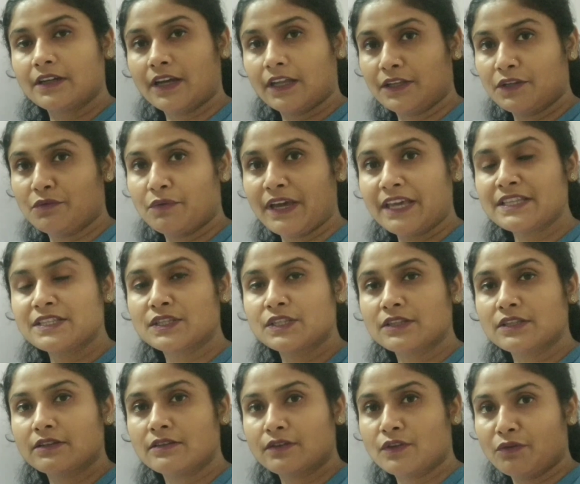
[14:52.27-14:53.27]
Otherwise,
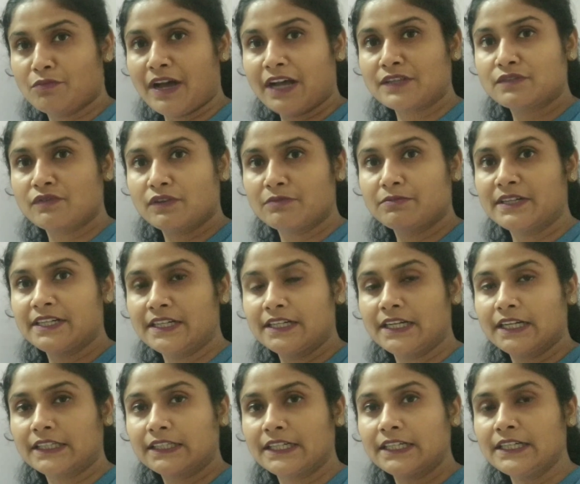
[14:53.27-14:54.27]
your marks will be
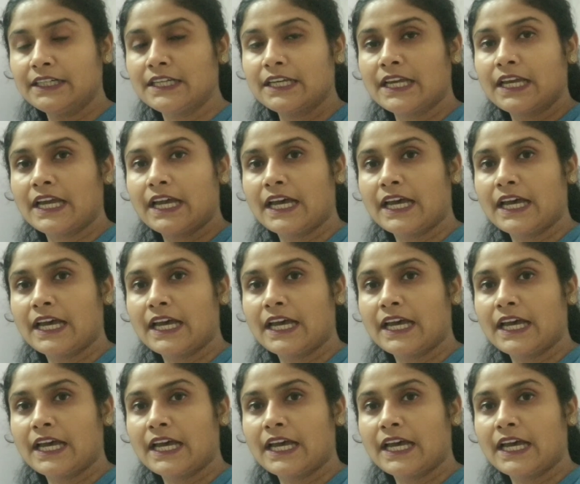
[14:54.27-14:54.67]
deducted,